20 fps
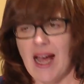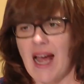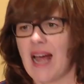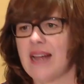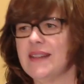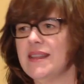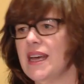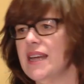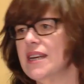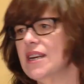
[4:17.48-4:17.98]

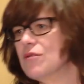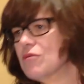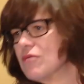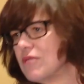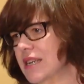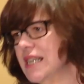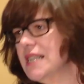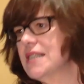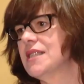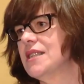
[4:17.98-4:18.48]
And then a
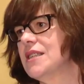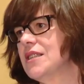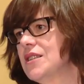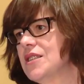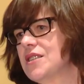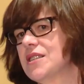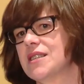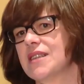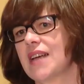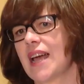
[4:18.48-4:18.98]

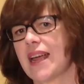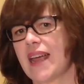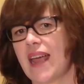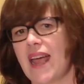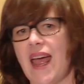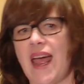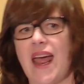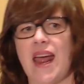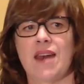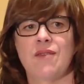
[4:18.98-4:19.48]
recent,
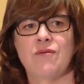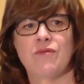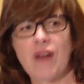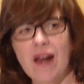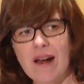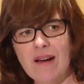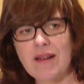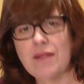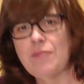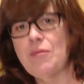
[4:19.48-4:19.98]
again,
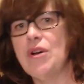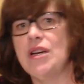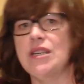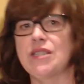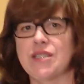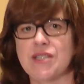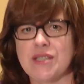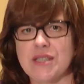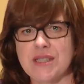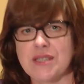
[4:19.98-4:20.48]
very
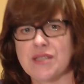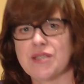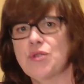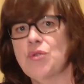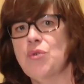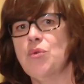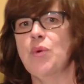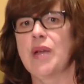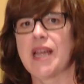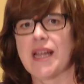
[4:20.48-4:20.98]
much just
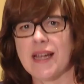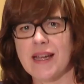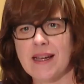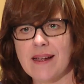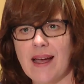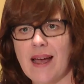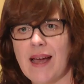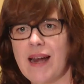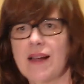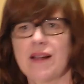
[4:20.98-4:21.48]
quick
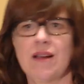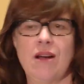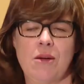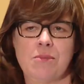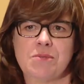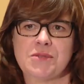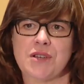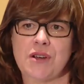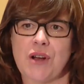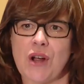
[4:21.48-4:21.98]

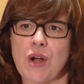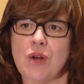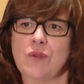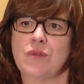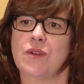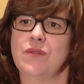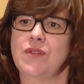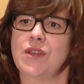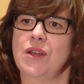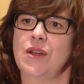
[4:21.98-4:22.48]
helicopter
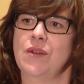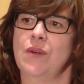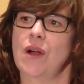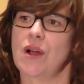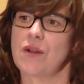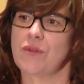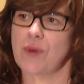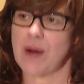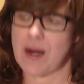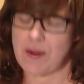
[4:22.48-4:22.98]
overview
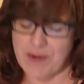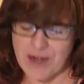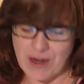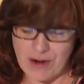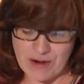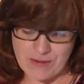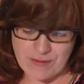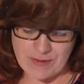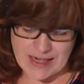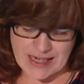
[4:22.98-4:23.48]
of where we
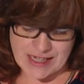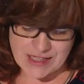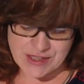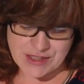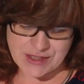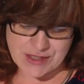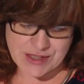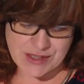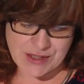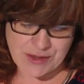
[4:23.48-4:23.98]
are in
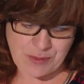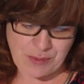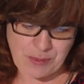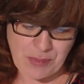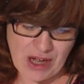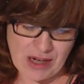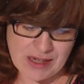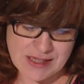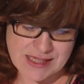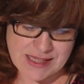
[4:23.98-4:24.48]
relation to
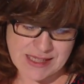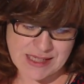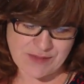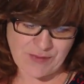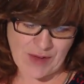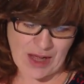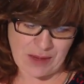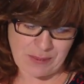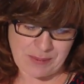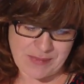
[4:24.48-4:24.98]
policy
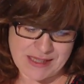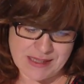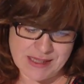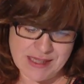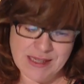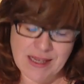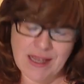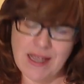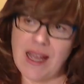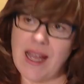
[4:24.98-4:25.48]

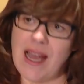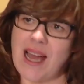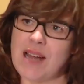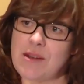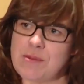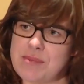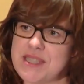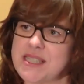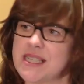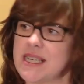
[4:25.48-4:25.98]
developments,
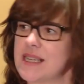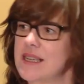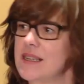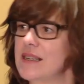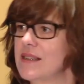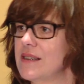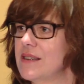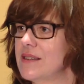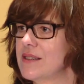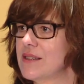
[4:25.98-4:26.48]
and in
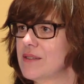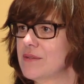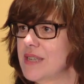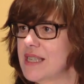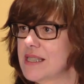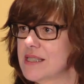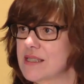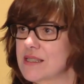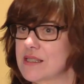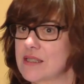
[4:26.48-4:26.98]
particular the
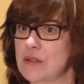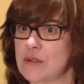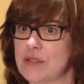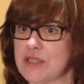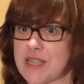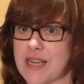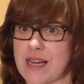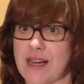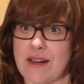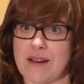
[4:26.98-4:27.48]
recent
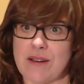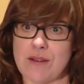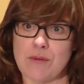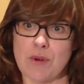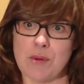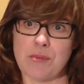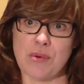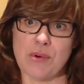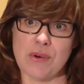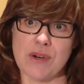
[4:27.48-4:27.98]
Juncture
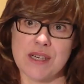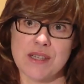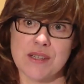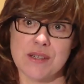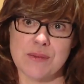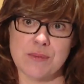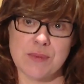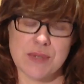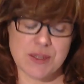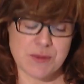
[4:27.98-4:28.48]

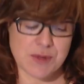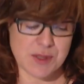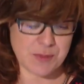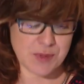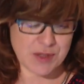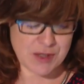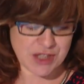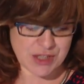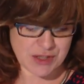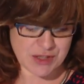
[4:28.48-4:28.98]
report, which was
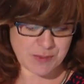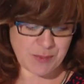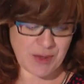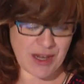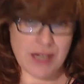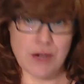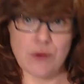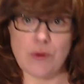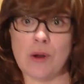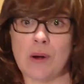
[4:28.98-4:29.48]
produced
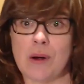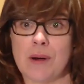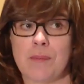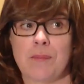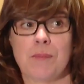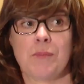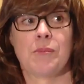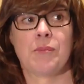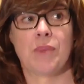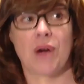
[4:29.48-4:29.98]
by an
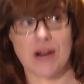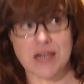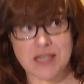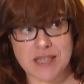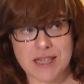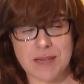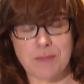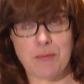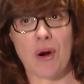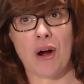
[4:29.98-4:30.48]

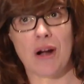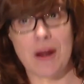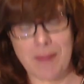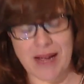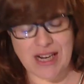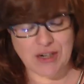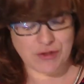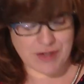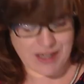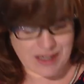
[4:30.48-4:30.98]
all-party
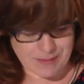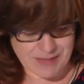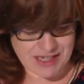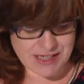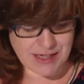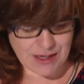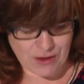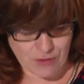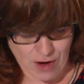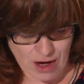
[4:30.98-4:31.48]
parliamentary
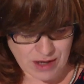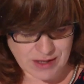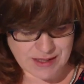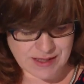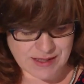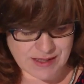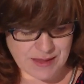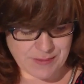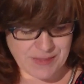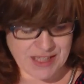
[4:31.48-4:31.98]
committee, a
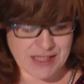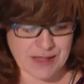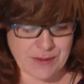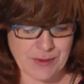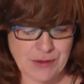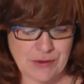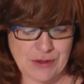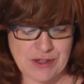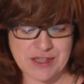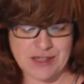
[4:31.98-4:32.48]
Oireachtas committee,
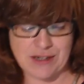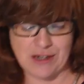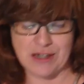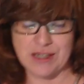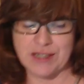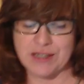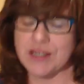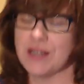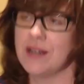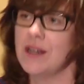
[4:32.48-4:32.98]
we call it in
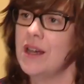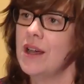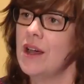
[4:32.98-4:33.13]
Ireland,